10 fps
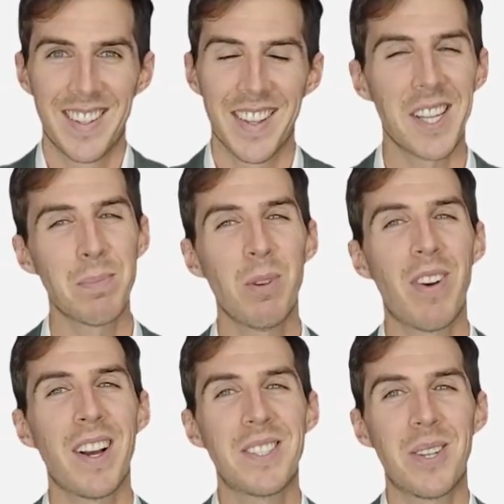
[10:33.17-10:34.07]
Let's
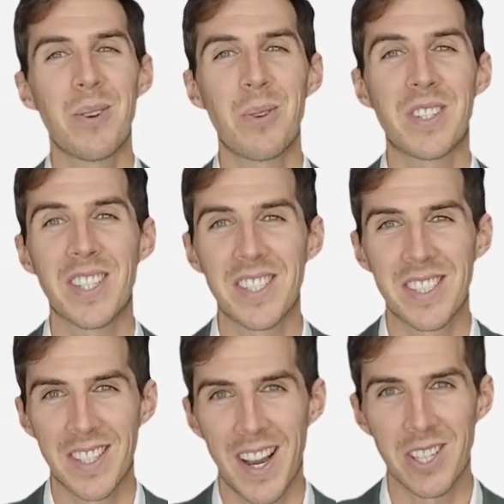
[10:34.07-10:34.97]
move on to
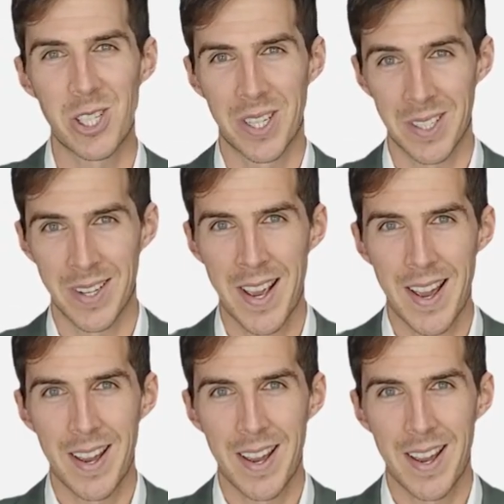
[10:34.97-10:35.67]
discussion.